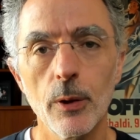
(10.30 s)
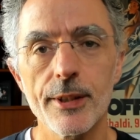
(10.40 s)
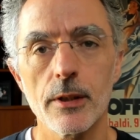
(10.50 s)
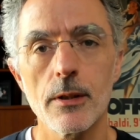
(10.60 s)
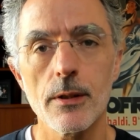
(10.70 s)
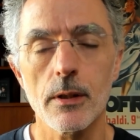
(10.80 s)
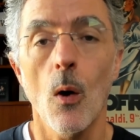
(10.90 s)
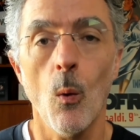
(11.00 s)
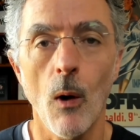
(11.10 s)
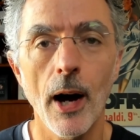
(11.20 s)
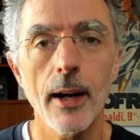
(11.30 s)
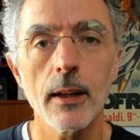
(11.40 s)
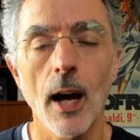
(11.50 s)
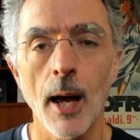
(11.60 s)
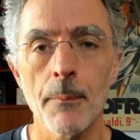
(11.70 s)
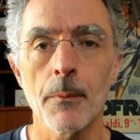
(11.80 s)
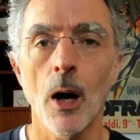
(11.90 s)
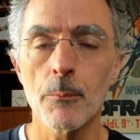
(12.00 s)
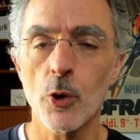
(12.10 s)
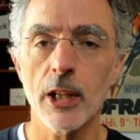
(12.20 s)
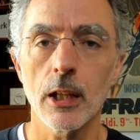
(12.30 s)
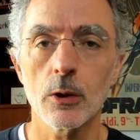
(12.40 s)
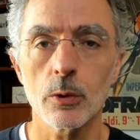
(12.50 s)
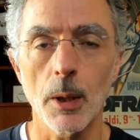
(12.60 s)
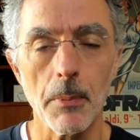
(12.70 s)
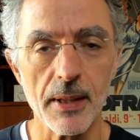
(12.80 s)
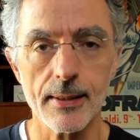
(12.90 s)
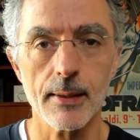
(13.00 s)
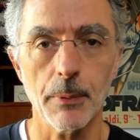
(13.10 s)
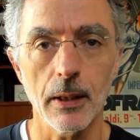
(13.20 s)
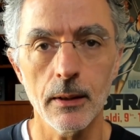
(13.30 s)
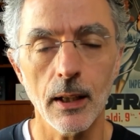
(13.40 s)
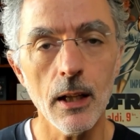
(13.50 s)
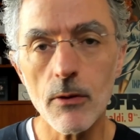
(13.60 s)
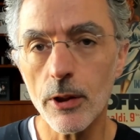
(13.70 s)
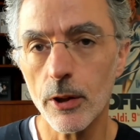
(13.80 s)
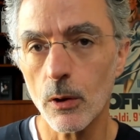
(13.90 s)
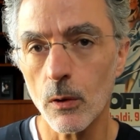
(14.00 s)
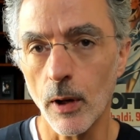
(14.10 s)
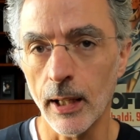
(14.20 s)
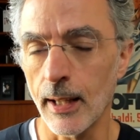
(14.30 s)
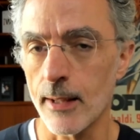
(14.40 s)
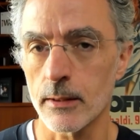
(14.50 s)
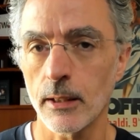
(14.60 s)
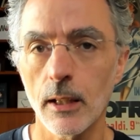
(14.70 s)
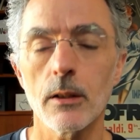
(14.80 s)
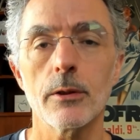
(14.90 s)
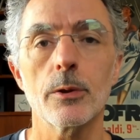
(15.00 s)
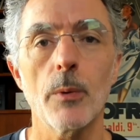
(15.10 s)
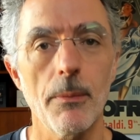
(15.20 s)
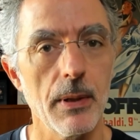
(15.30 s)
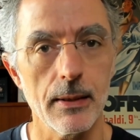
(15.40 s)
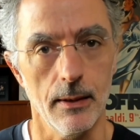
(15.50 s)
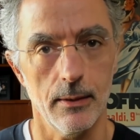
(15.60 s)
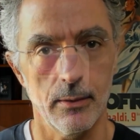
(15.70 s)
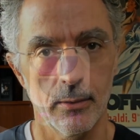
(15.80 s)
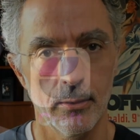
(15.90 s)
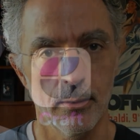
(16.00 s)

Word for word: reasons why I'm upgrading to the business plan even though it has nothing to do with business.